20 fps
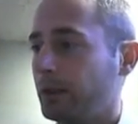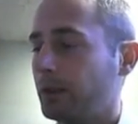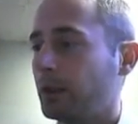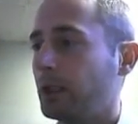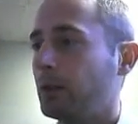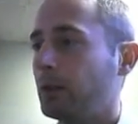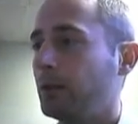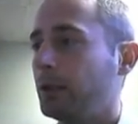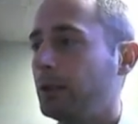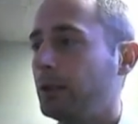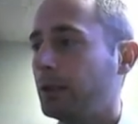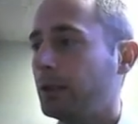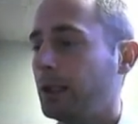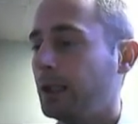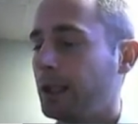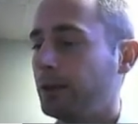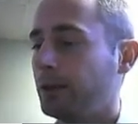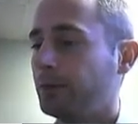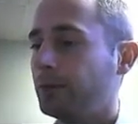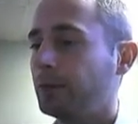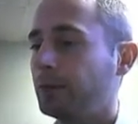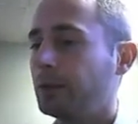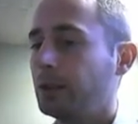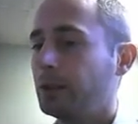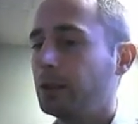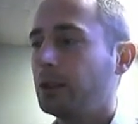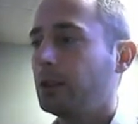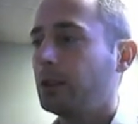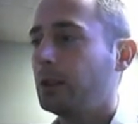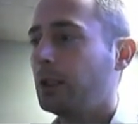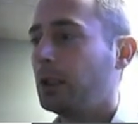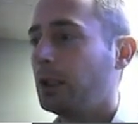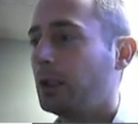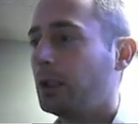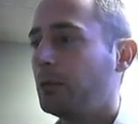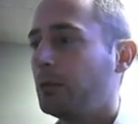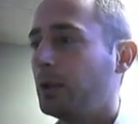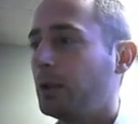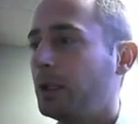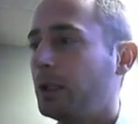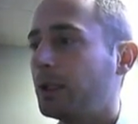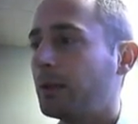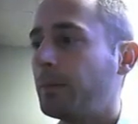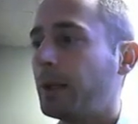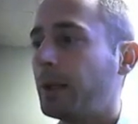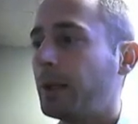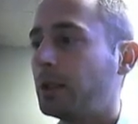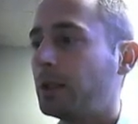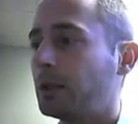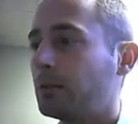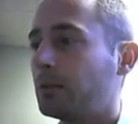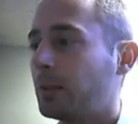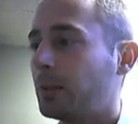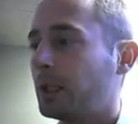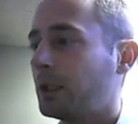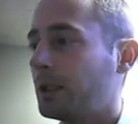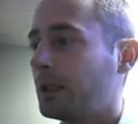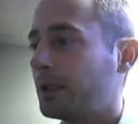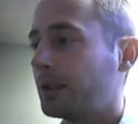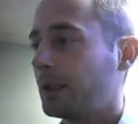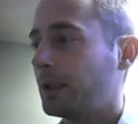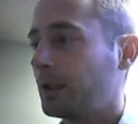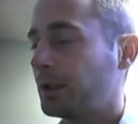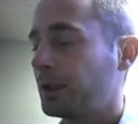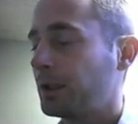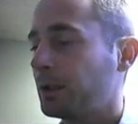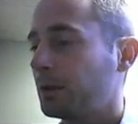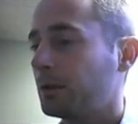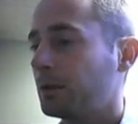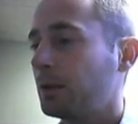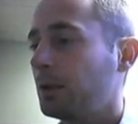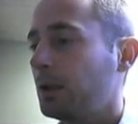so that way you can have just a better discussion.